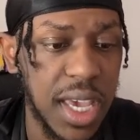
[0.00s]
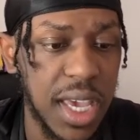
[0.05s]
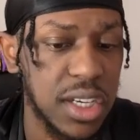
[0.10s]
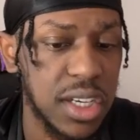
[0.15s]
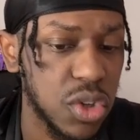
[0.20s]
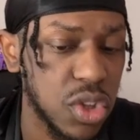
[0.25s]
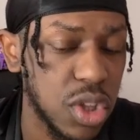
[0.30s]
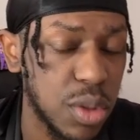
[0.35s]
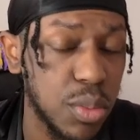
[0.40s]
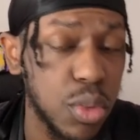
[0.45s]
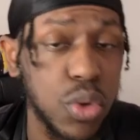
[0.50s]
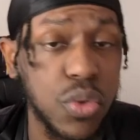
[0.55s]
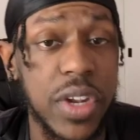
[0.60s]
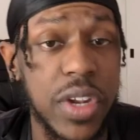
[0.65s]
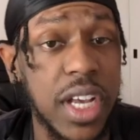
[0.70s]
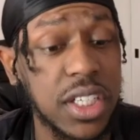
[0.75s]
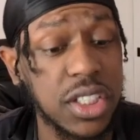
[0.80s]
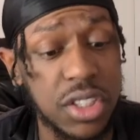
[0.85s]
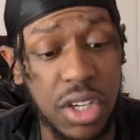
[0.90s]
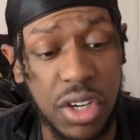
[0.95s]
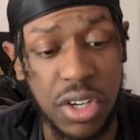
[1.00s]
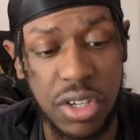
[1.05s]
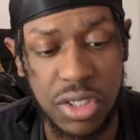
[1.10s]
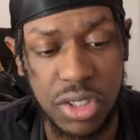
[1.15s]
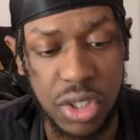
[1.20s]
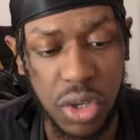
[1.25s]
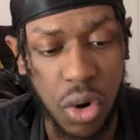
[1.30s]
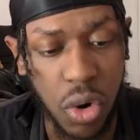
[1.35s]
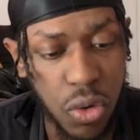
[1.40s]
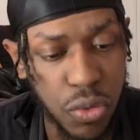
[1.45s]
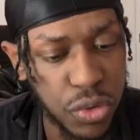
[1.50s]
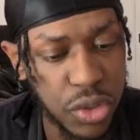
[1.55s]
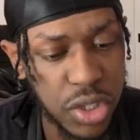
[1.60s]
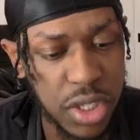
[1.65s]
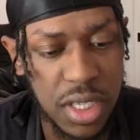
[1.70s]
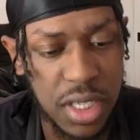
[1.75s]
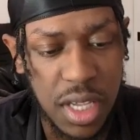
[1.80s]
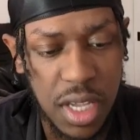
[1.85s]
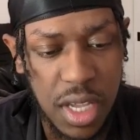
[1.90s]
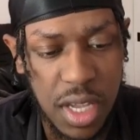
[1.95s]
do the move next turn, so
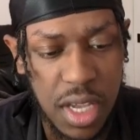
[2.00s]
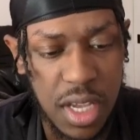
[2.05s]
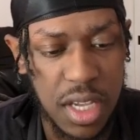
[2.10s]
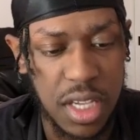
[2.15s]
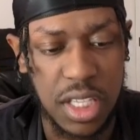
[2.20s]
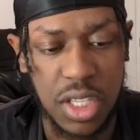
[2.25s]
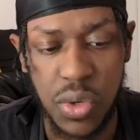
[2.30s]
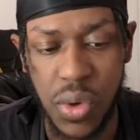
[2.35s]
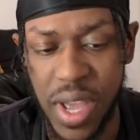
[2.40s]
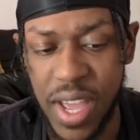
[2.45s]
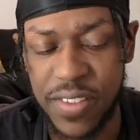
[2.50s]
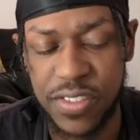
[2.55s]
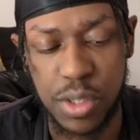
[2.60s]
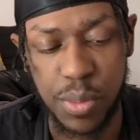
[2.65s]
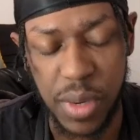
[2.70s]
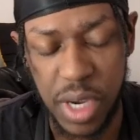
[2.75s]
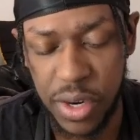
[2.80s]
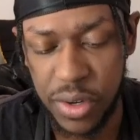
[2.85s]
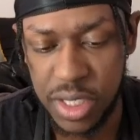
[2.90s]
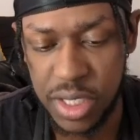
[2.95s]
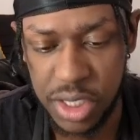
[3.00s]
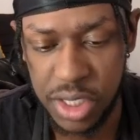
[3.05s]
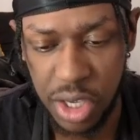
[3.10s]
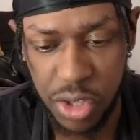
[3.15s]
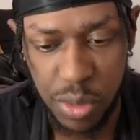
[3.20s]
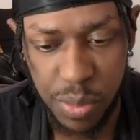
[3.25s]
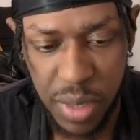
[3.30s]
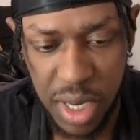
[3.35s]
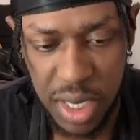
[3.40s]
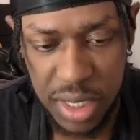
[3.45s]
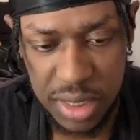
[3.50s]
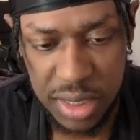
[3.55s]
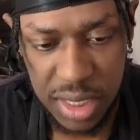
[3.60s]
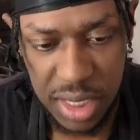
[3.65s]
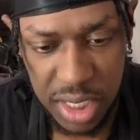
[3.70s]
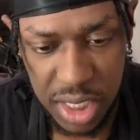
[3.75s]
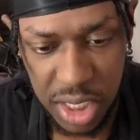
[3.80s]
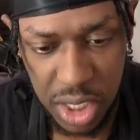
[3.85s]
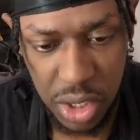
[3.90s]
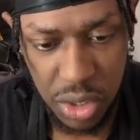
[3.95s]
hopefully you have some Erica's other mons to
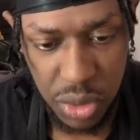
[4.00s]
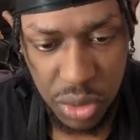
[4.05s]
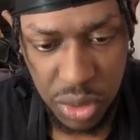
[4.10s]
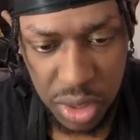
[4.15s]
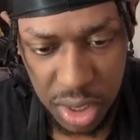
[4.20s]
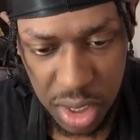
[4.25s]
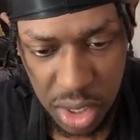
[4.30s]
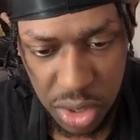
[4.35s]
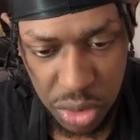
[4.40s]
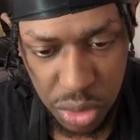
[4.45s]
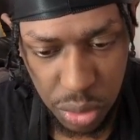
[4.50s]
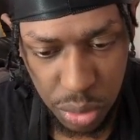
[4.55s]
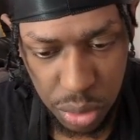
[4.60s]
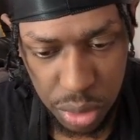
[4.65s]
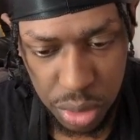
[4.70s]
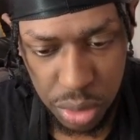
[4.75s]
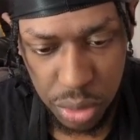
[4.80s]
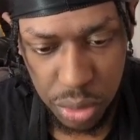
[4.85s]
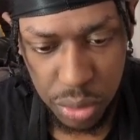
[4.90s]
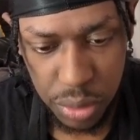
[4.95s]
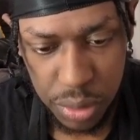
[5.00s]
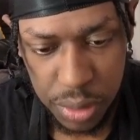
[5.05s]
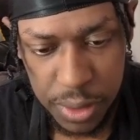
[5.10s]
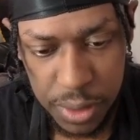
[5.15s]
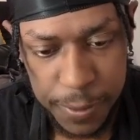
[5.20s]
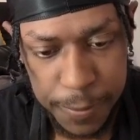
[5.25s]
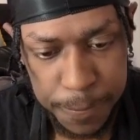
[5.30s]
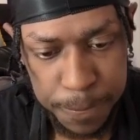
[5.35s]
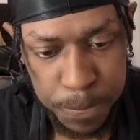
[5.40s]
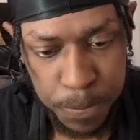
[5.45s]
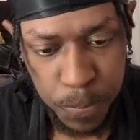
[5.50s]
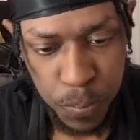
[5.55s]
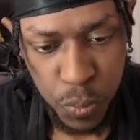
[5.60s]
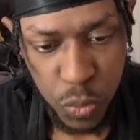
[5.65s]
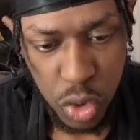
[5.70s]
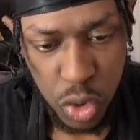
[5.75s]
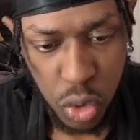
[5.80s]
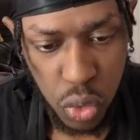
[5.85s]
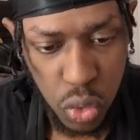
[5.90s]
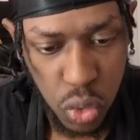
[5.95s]
heal you to get through.
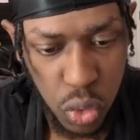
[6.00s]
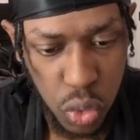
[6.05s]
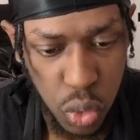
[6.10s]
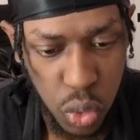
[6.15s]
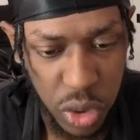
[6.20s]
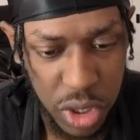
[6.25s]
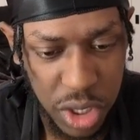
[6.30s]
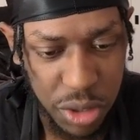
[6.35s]
Ooh, little